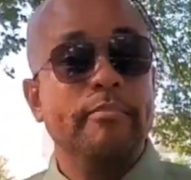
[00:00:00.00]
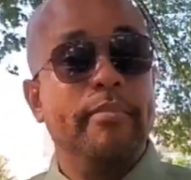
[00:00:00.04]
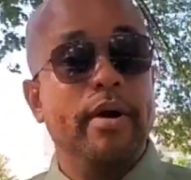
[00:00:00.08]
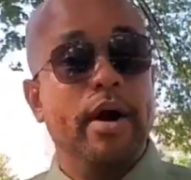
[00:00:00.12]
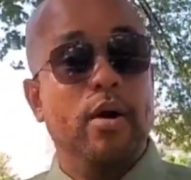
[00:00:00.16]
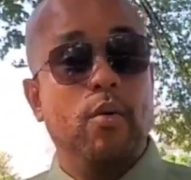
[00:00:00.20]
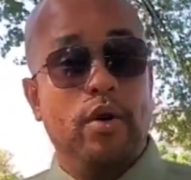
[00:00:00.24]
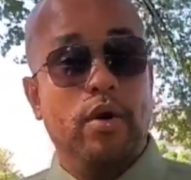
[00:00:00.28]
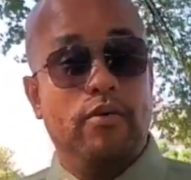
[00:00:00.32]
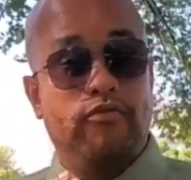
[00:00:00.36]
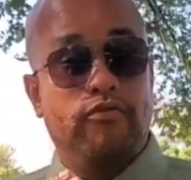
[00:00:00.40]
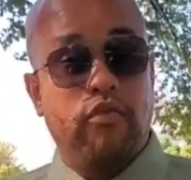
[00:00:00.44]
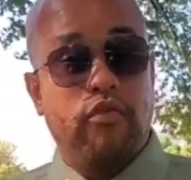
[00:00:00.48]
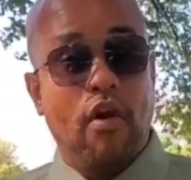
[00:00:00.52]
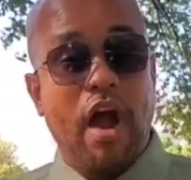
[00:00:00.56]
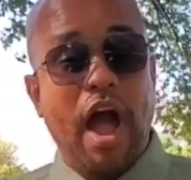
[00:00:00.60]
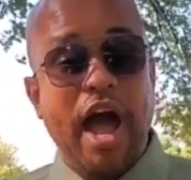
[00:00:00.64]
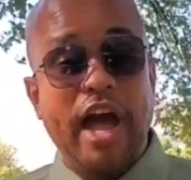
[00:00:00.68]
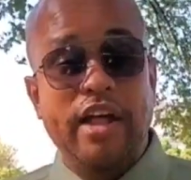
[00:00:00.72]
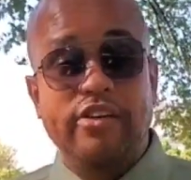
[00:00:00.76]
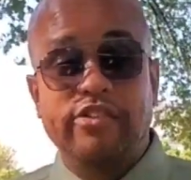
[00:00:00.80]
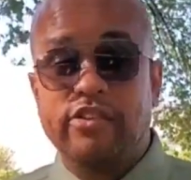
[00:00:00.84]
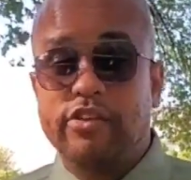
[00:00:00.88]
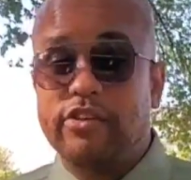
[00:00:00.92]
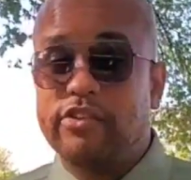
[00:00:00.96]
But with
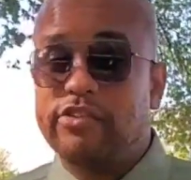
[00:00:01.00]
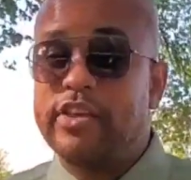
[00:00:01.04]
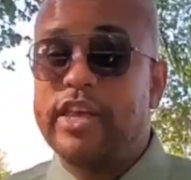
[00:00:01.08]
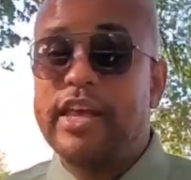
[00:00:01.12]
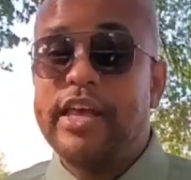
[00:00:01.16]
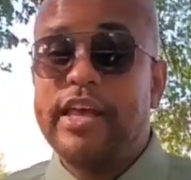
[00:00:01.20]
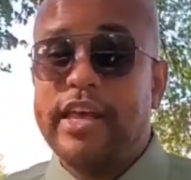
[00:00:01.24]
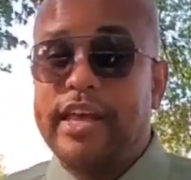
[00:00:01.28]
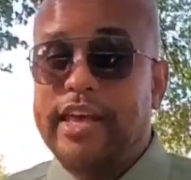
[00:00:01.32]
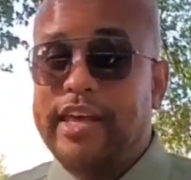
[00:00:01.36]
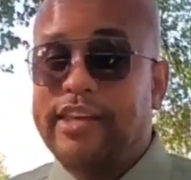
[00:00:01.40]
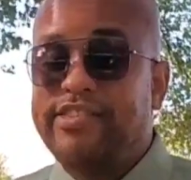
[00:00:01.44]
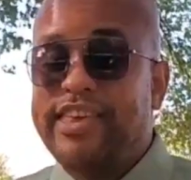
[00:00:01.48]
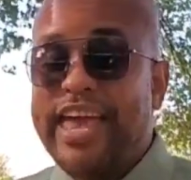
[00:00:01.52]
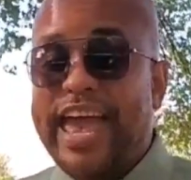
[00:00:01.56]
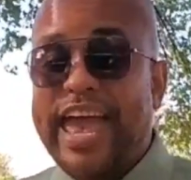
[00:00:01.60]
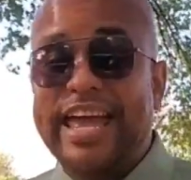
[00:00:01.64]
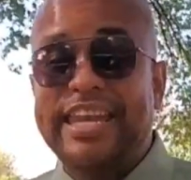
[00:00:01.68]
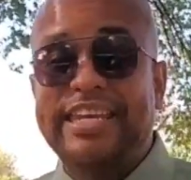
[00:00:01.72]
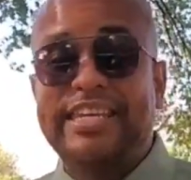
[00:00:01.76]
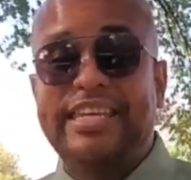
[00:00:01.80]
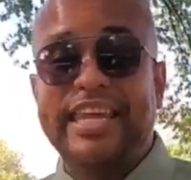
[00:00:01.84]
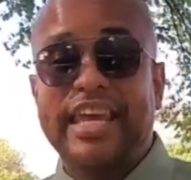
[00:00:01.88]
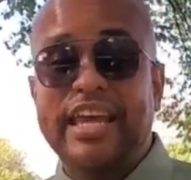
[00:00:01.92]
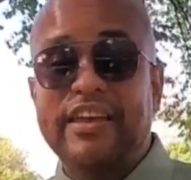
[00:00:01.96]
Rodgers, he's
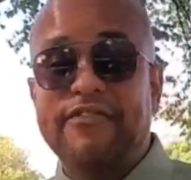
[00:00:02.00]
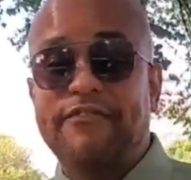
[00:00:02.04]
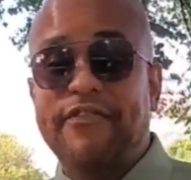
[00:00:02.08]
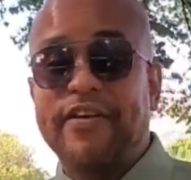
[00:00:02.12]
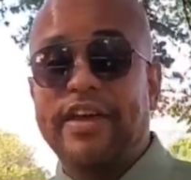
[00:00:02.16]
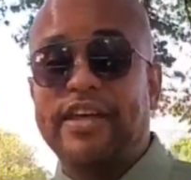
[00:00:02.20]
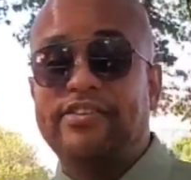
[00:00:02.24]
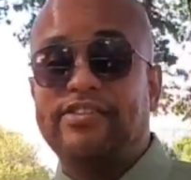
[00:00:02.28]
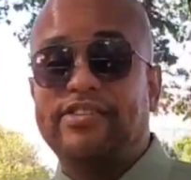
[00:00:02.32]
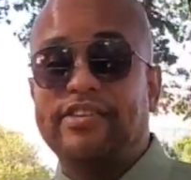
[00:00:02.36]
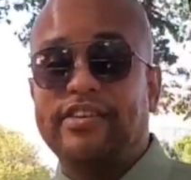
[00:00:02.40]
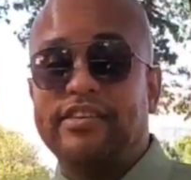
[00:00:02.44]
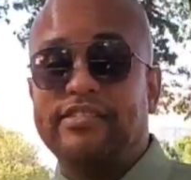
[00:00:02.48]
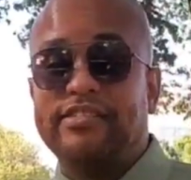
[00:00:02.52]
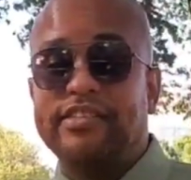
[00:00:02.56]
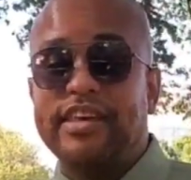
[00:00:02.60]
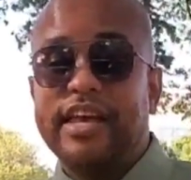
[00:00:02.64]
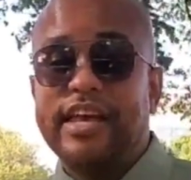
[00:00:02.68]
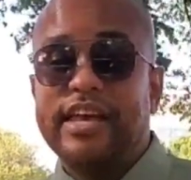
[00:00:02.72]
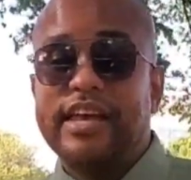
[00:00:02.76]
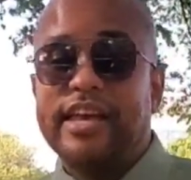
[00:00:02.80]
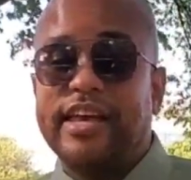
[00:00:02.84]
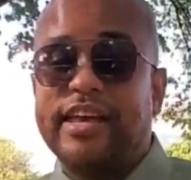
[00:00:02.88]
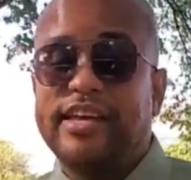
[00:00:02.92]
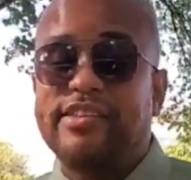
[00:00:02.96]
had defenses,
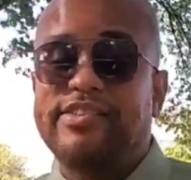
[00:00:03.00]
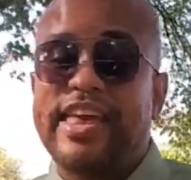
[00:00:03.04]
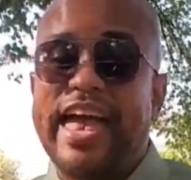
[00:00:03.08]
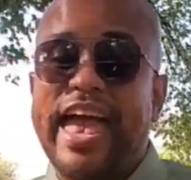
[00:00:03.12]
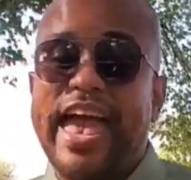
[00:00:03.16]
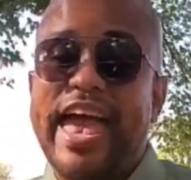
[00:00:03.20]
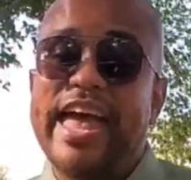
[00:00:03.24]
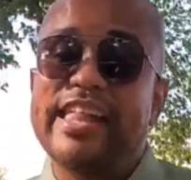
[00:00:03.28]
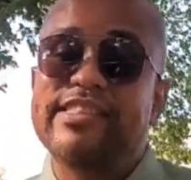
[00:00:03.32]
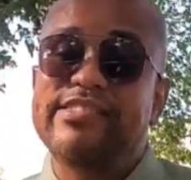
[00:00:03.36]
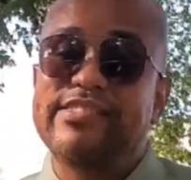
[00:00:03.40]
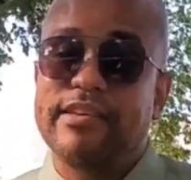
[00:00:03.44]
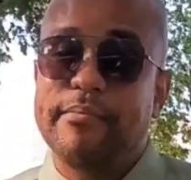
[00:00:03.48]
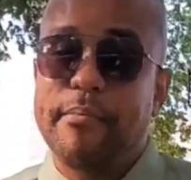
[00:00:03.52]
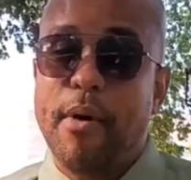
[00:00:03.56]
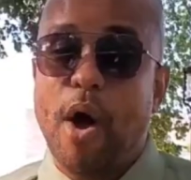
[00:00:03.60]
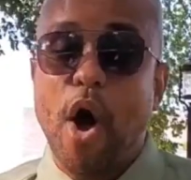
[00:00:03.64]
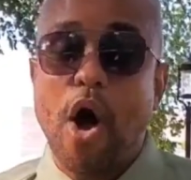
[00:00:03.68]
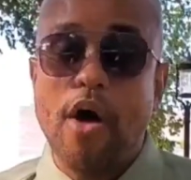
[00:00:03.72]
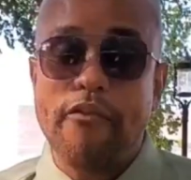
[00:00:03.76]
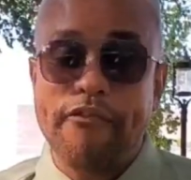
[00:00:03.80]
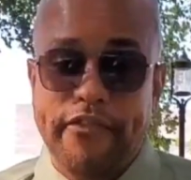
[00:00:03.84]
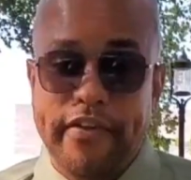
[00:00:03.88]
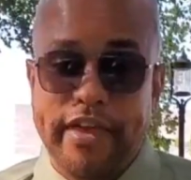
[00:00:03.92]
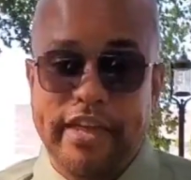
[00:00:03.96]
he's had some
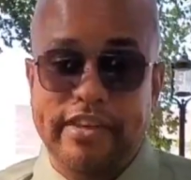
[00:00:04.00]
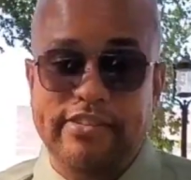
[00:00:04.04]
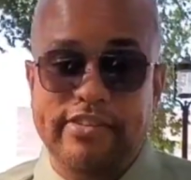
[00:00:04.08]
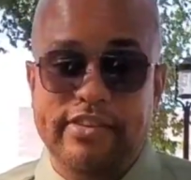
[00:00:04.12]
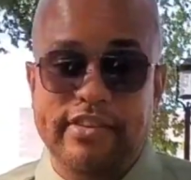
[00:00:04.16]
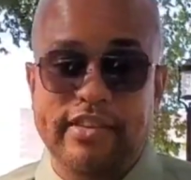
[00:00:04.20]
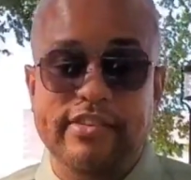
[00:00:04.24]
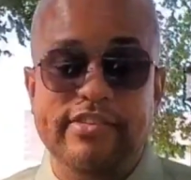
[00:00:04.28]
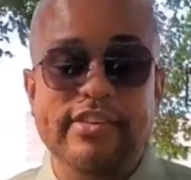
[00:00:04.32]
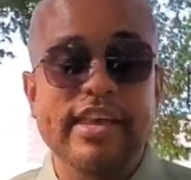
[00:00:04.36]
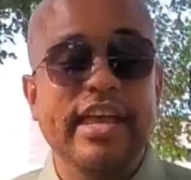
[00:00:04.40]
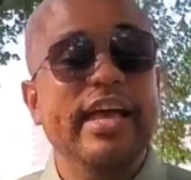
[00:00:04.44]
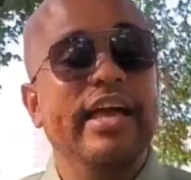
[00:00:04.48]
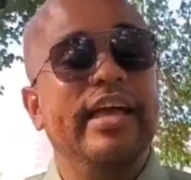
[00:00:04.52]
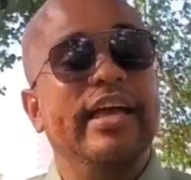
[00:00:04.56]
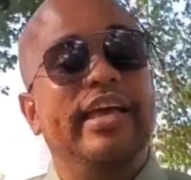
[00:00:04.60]
offenses,